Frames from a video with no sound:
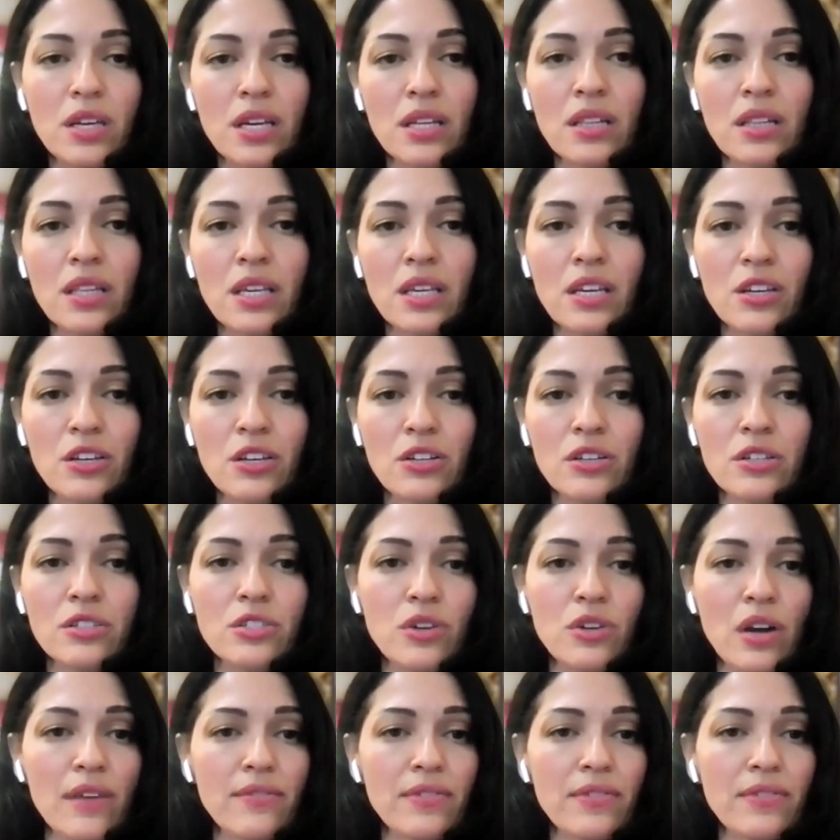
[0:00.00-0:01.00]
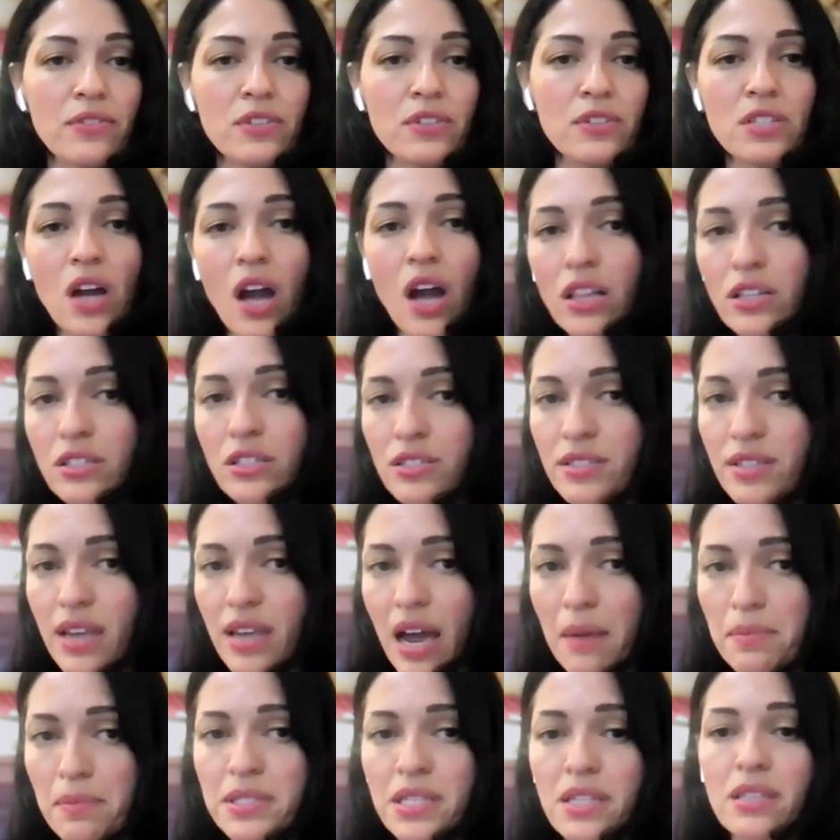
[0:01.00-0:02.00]
You can link your Driving for Dollars
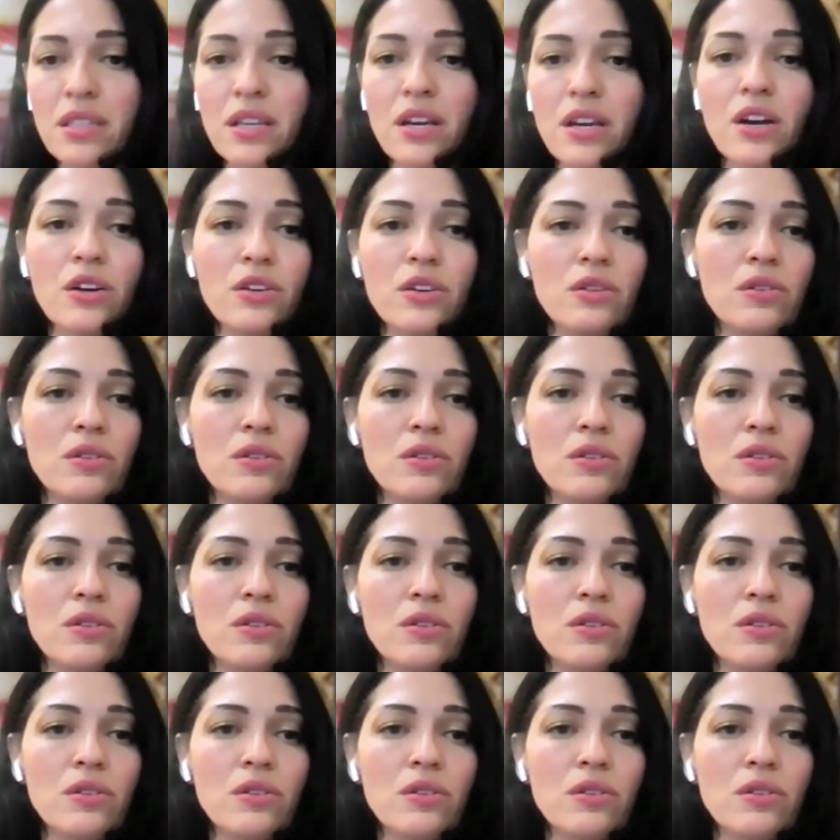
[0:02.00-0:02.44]
apps in there.